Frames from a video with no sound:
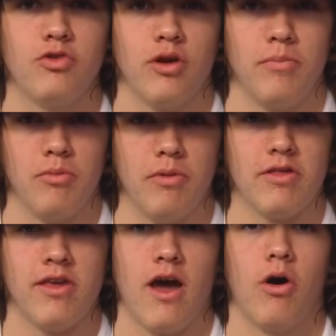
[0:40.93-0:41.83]
trip you
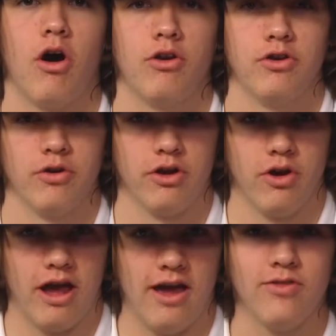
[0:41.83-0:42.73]
missed out on during
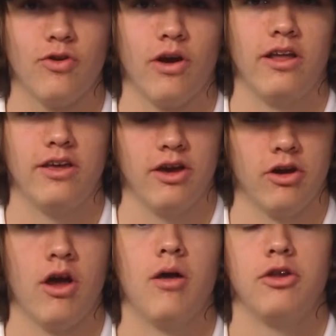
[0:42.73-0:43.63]
your 8th grade
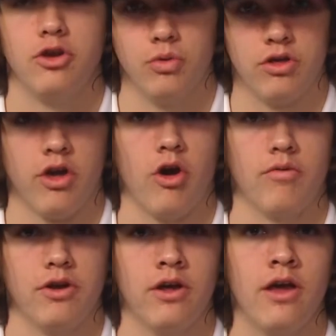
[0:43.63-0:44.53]
year due to
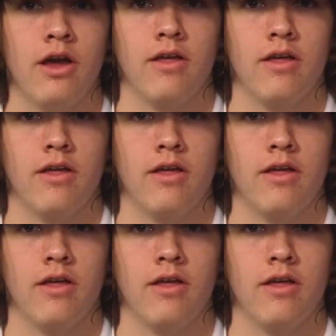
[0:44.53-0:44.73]
COVID.